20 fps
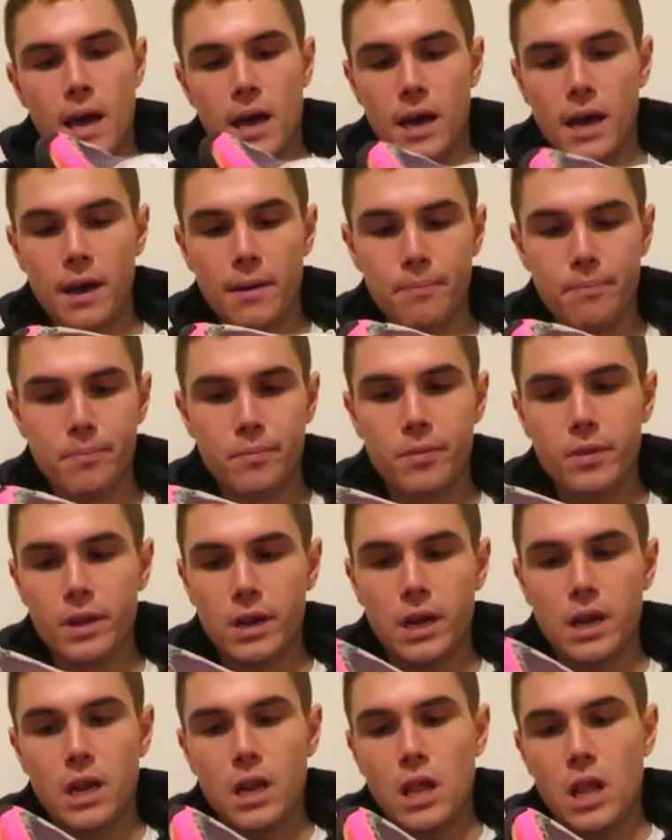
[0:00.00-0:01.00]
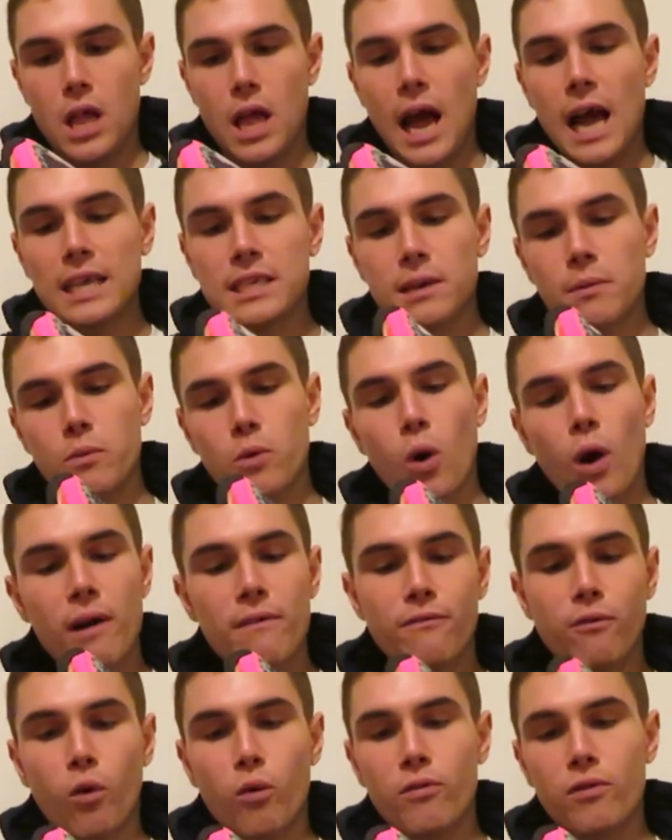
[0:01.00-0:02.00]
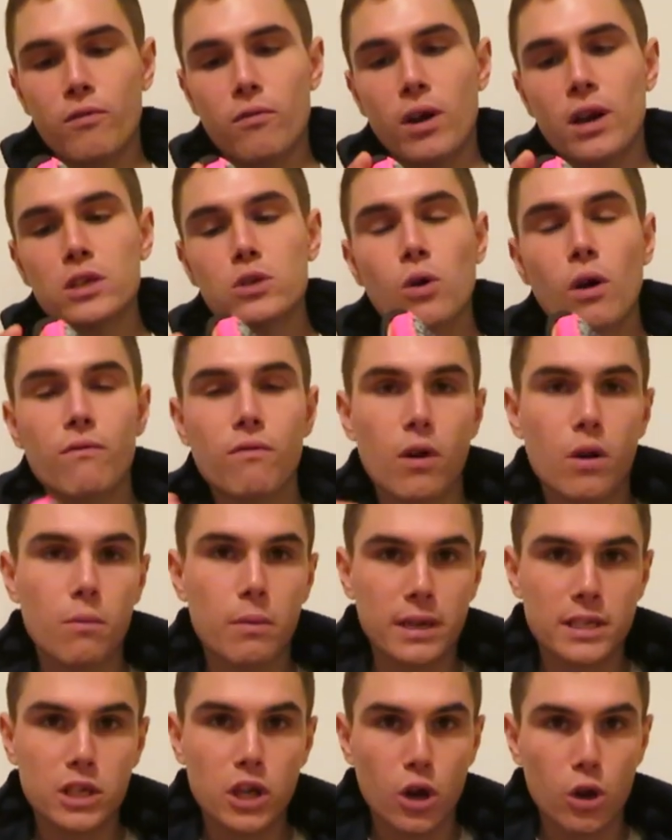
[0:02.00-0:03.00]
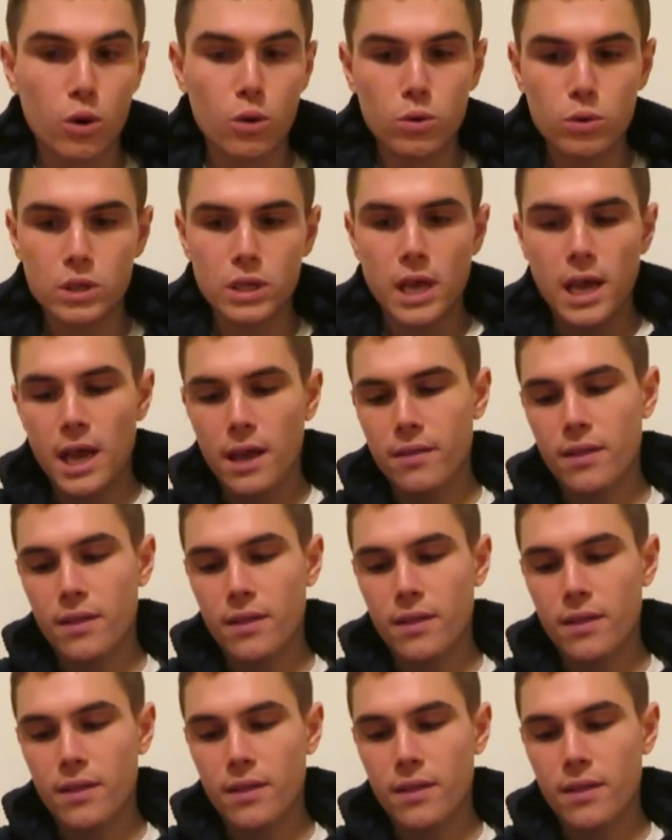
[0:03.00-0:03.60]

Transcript: As I'm quite a 4 foot runner, so I run on my toes,